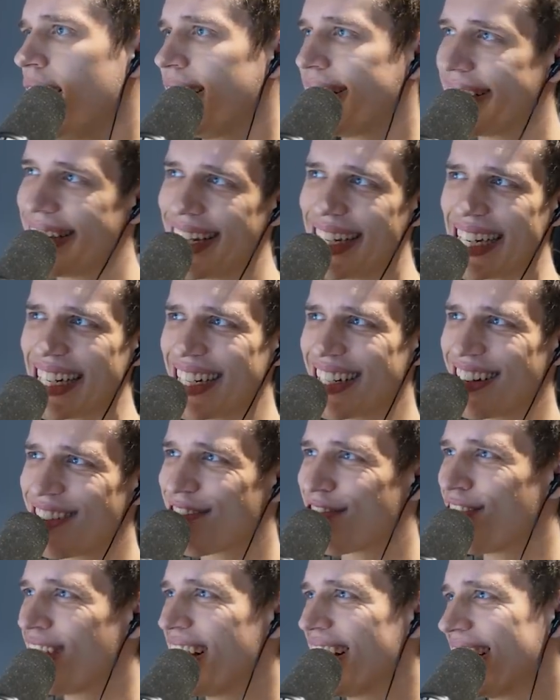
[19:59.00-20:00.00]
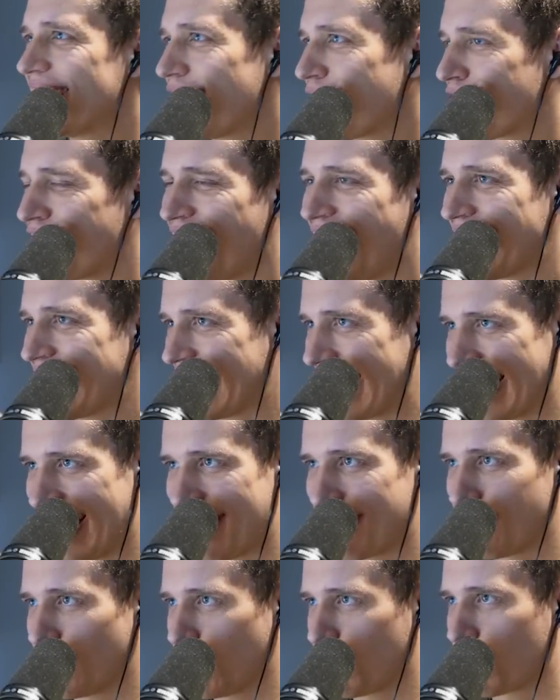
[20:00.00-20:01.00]
This isn't really the fight that I
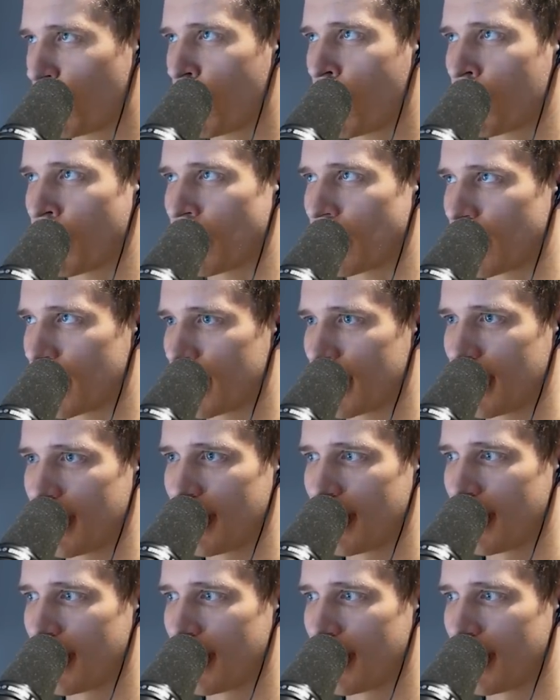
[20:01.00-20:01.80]
was promised.